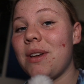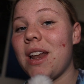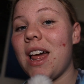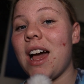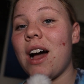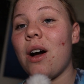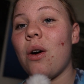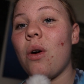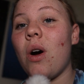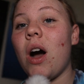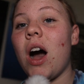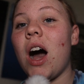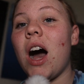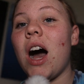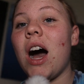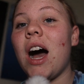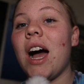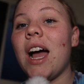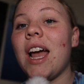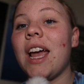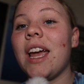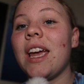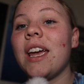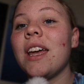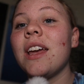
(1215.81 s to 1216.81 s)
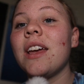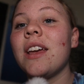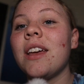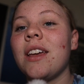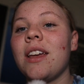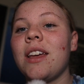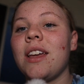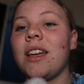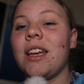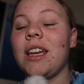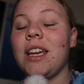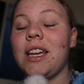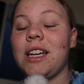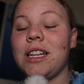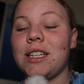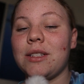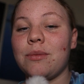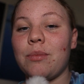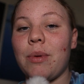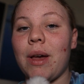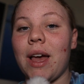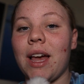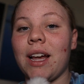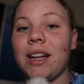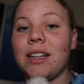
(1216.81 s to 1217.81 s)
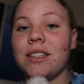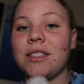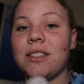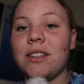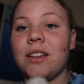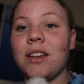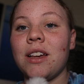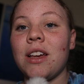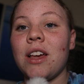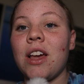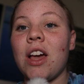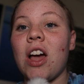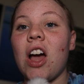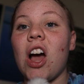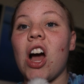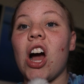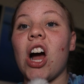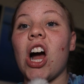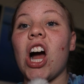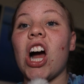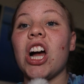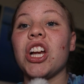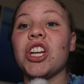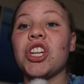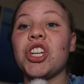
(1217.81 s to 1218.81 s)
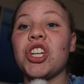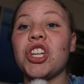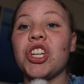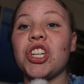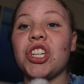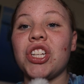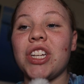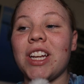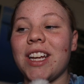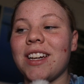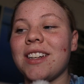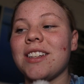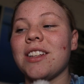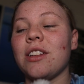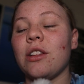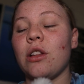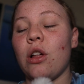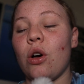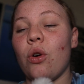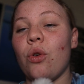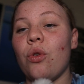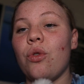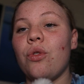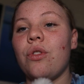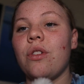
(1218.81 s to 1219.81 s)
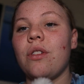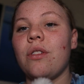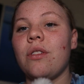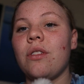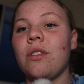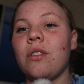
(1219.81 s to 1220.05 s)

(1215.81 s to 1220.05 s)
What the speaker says: Now, I expect a shitload